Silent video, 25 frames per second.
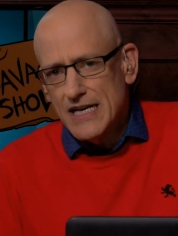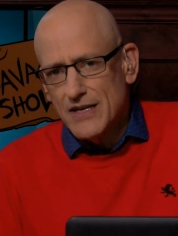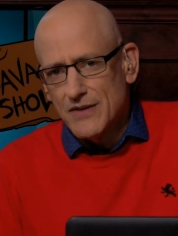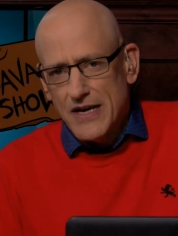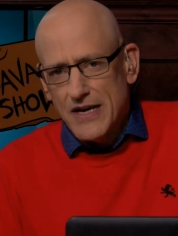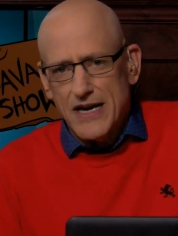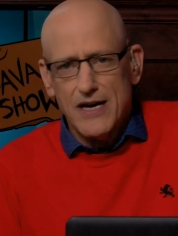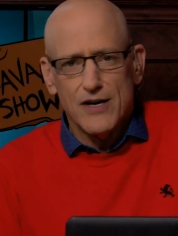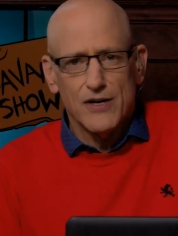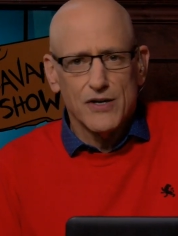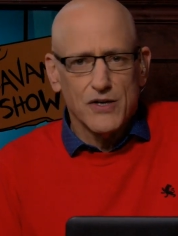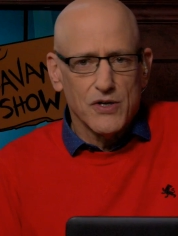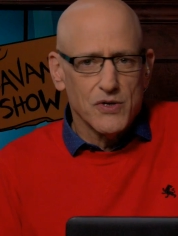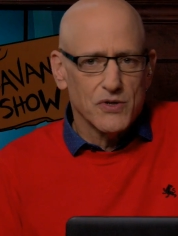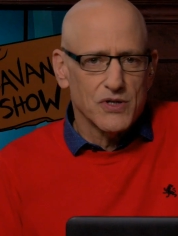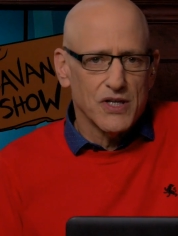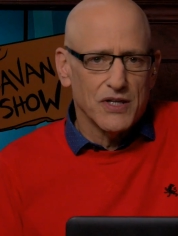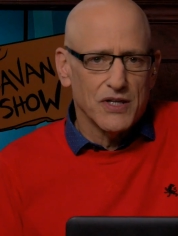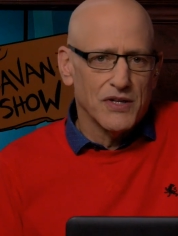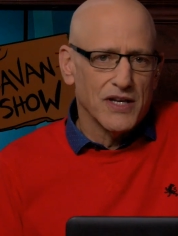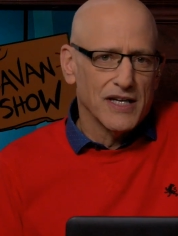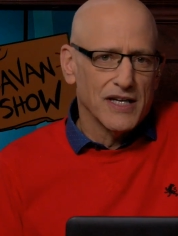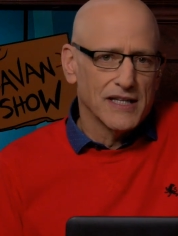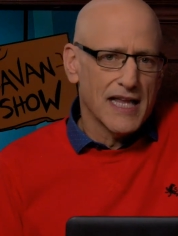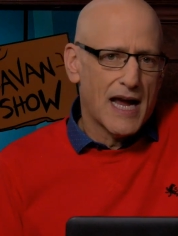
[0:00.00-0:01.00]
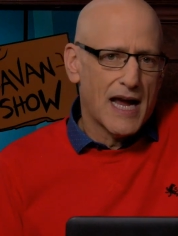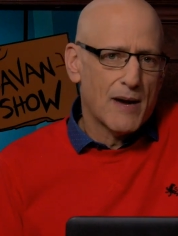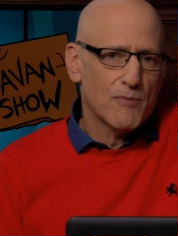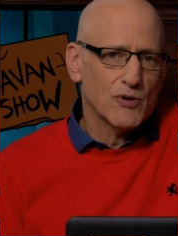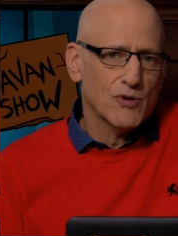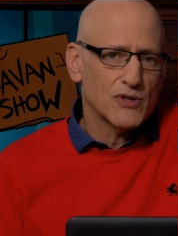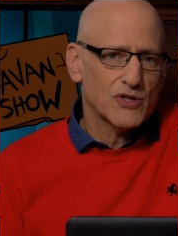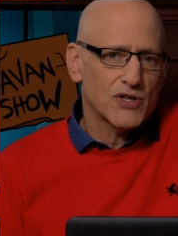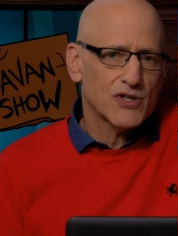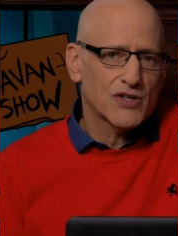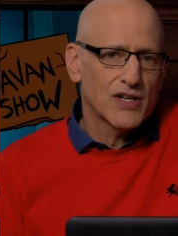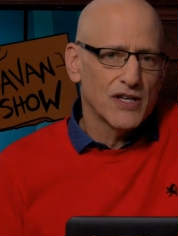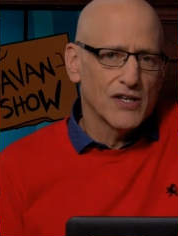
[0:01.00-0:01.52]
There, using the
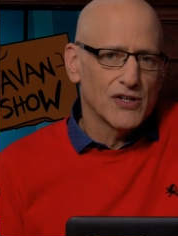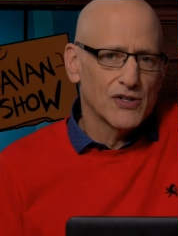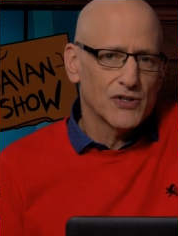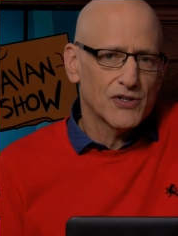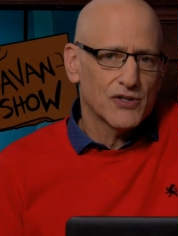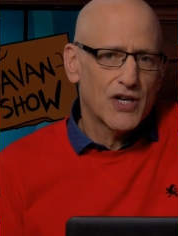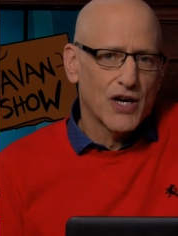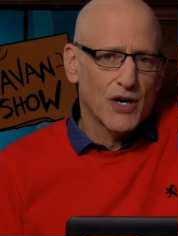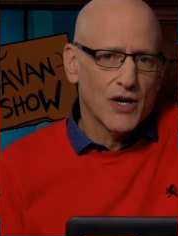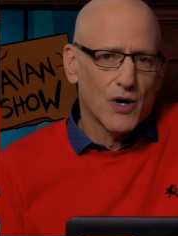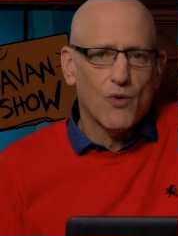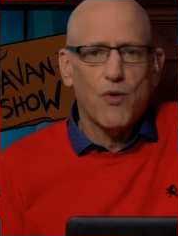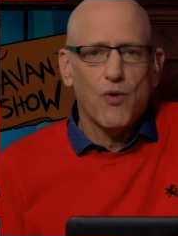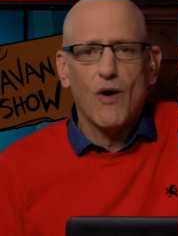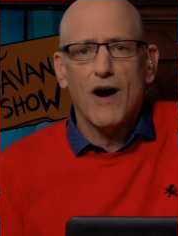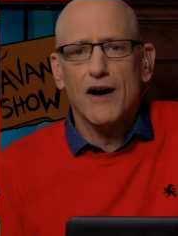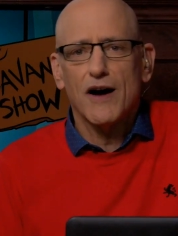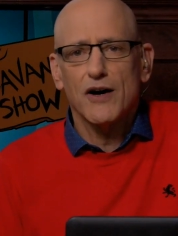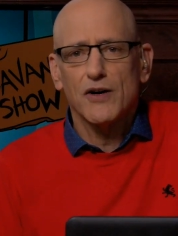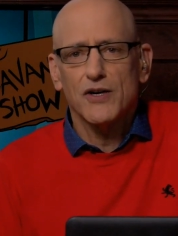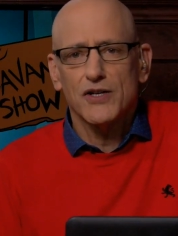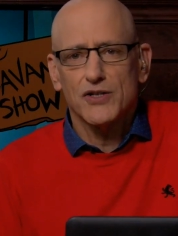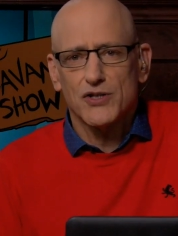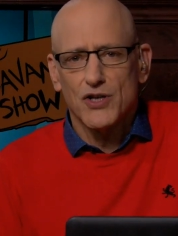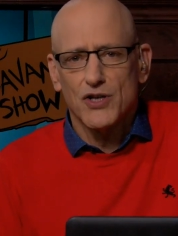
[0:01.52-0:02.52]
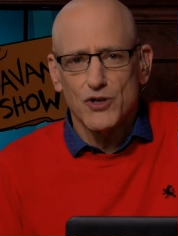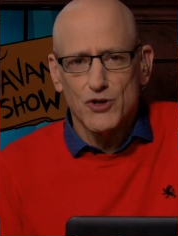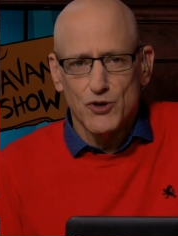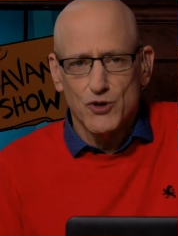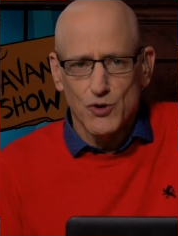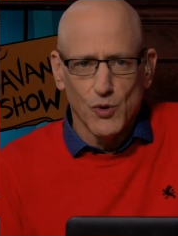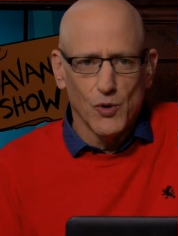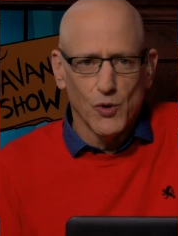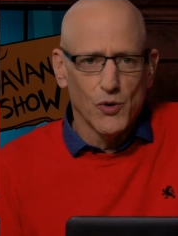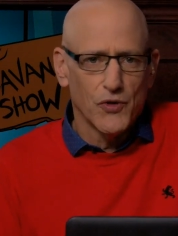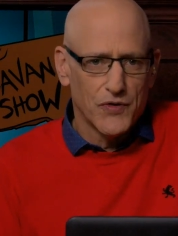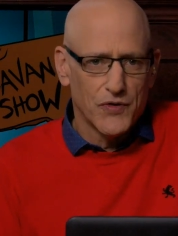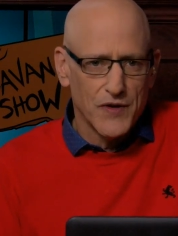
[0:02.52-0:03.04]
elaborate skills he acquired as a
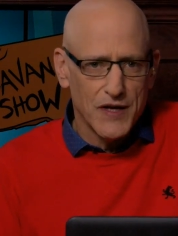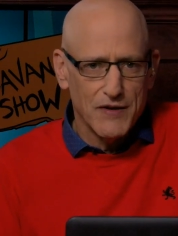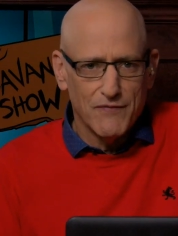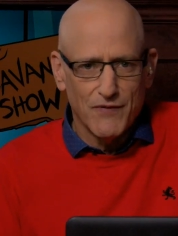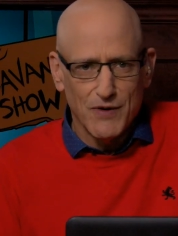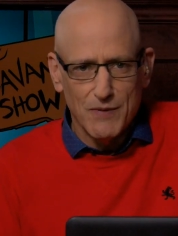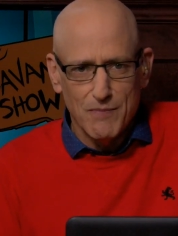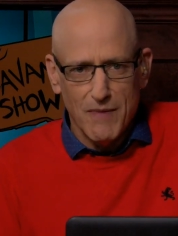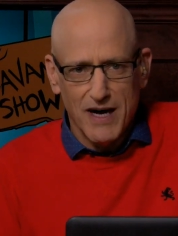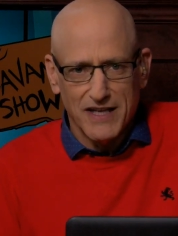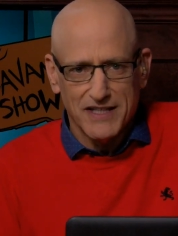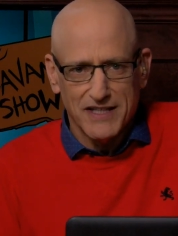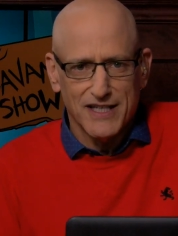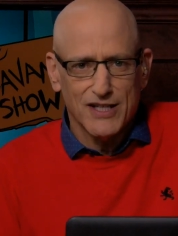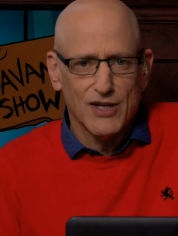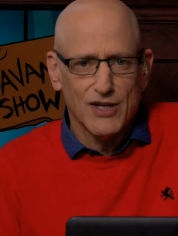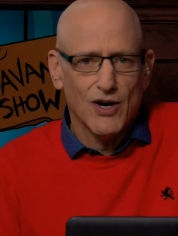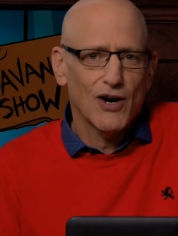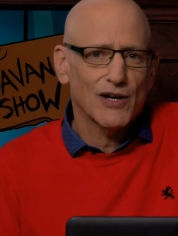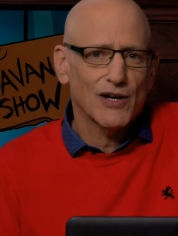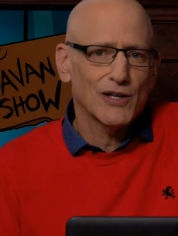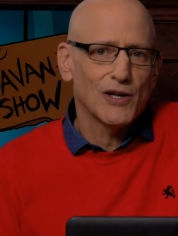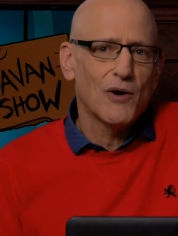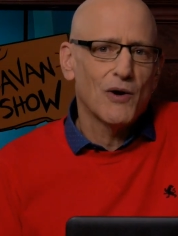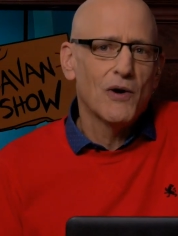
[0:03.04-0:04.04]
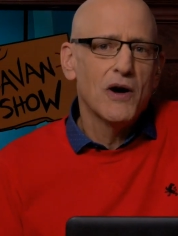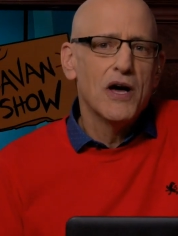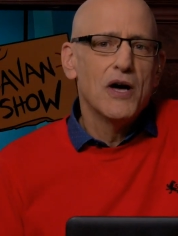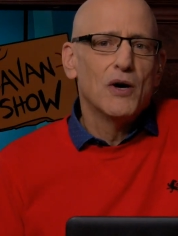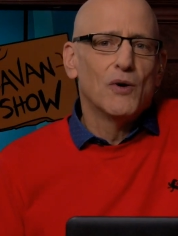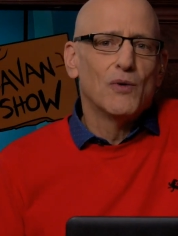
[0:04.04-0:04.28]
jewel thief in Monte Carlo,